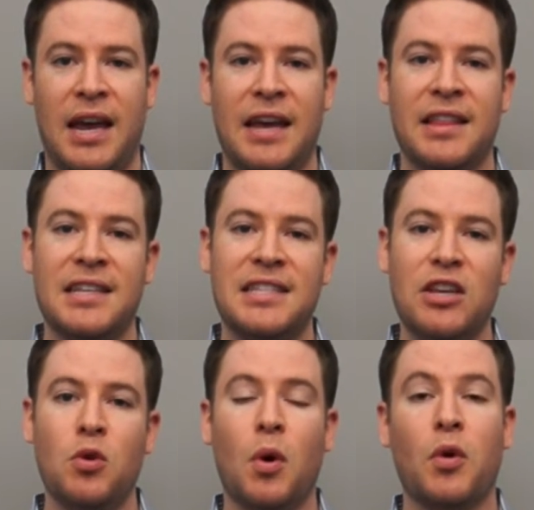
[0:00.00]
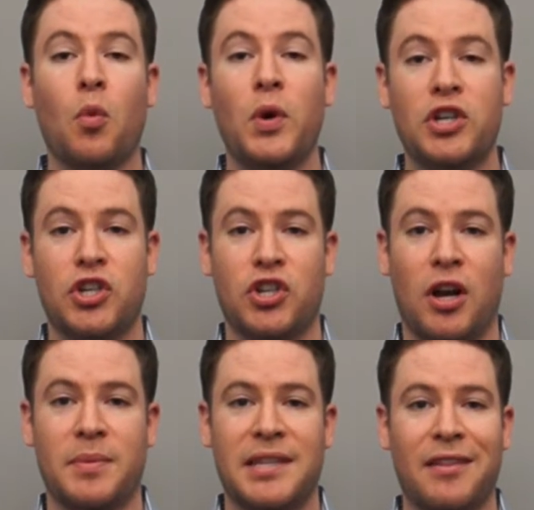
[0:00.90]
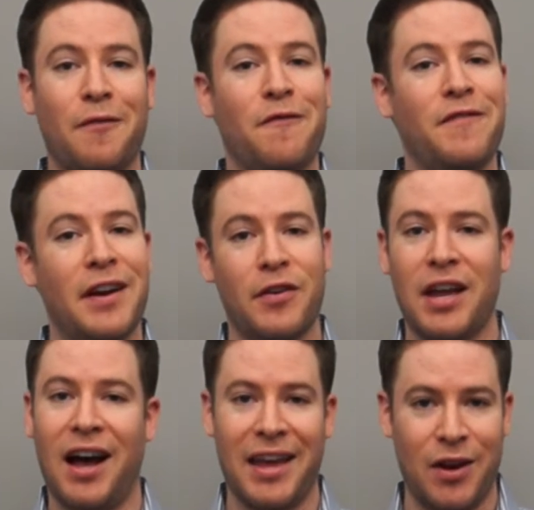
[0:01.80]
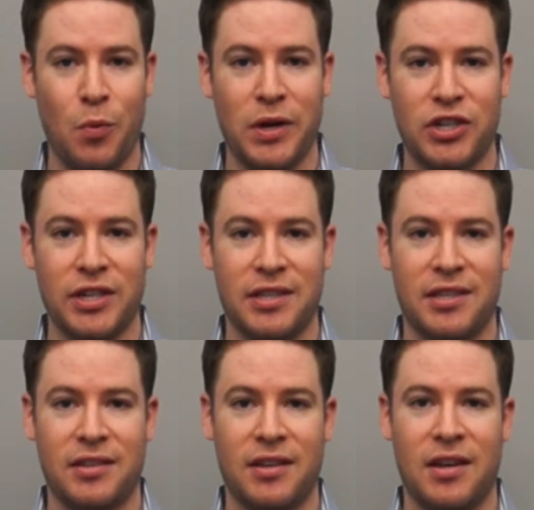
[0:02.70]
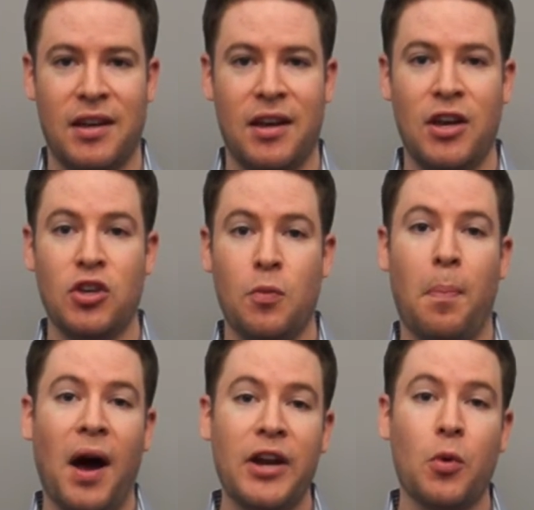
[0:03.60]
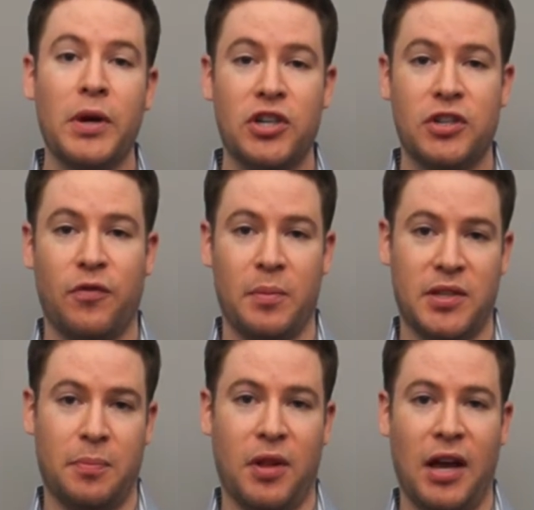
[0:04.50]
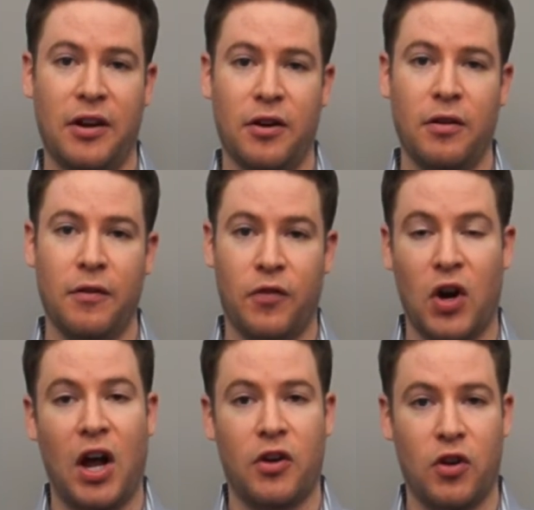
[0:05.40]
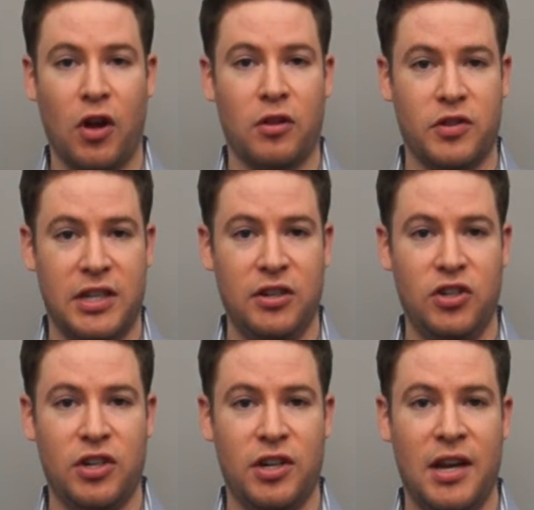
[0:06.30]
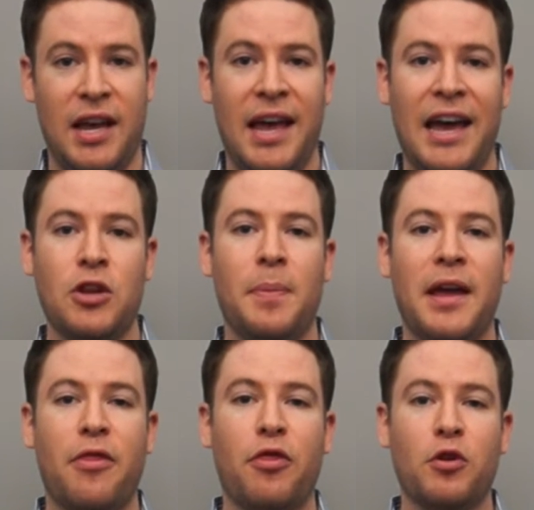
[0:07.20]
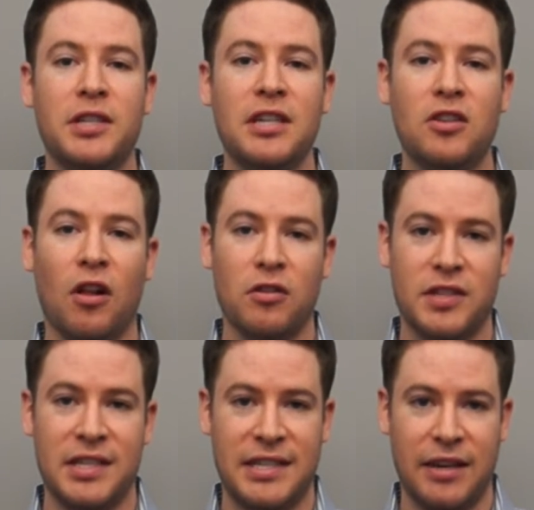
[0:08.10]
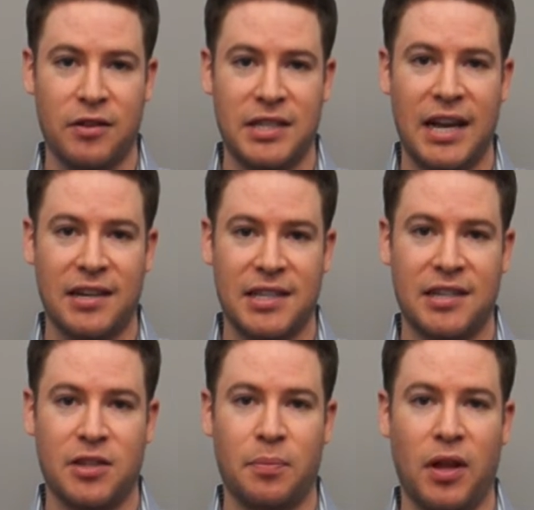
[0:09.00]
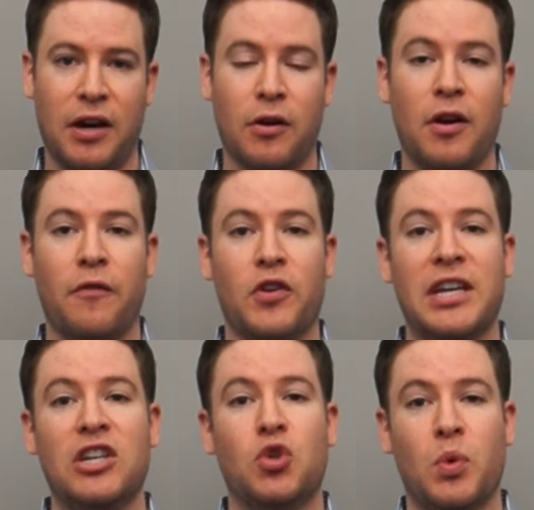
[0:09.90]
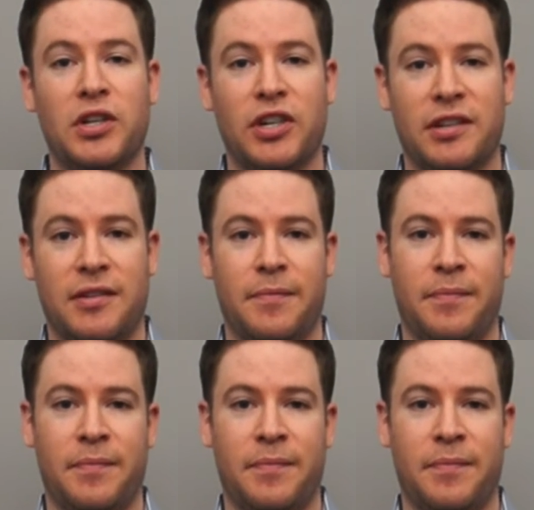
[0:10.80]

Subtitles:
And let's say you own a widget shop selling very high-end widgets. You buy your widgets from a supplier for $100 each, and you pay $13 in sales tax at supplier for each widget.